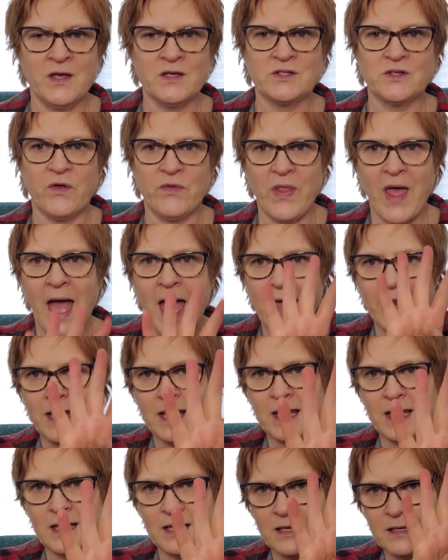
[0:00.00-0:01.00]
So
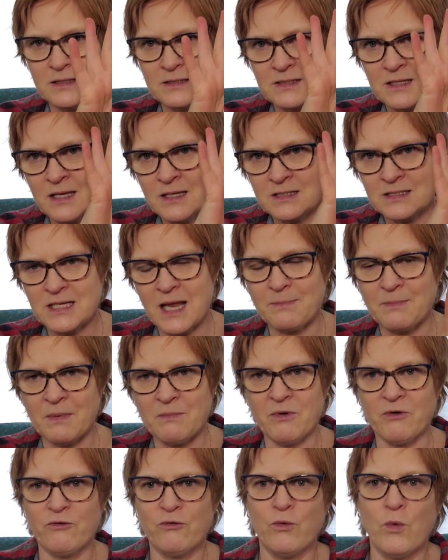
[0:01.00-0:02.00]
that is step
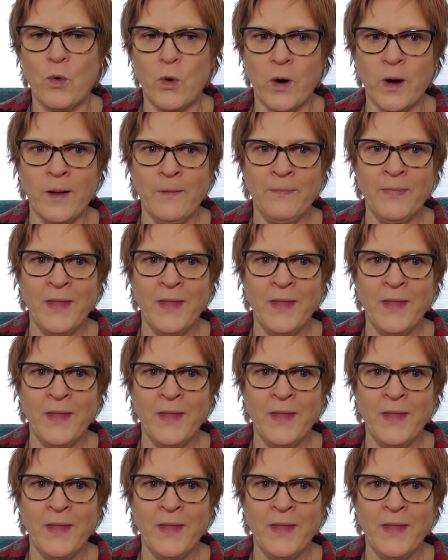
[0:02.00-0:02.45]
number 4.